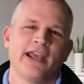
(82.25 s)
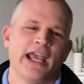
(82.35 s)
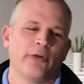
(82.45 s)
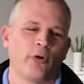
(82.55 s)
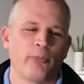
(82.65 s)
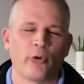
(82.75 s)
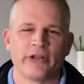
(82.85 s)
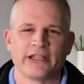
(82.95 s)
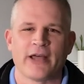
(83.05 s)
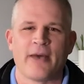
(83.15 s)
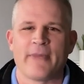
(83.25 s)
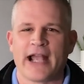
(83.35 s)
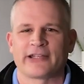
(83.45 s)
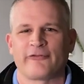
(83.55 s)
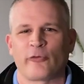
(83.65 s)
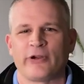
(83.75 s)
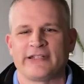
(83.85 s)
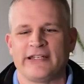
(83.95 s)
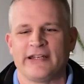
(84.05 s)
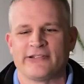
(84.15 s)
and we're porting that back to
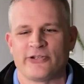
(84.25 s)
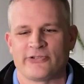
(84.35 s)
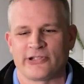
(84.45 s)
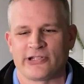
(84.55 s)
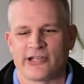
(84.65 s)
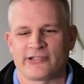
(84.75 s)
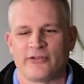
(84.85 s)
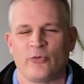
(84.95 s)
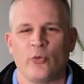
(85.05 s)
14 as you suggested.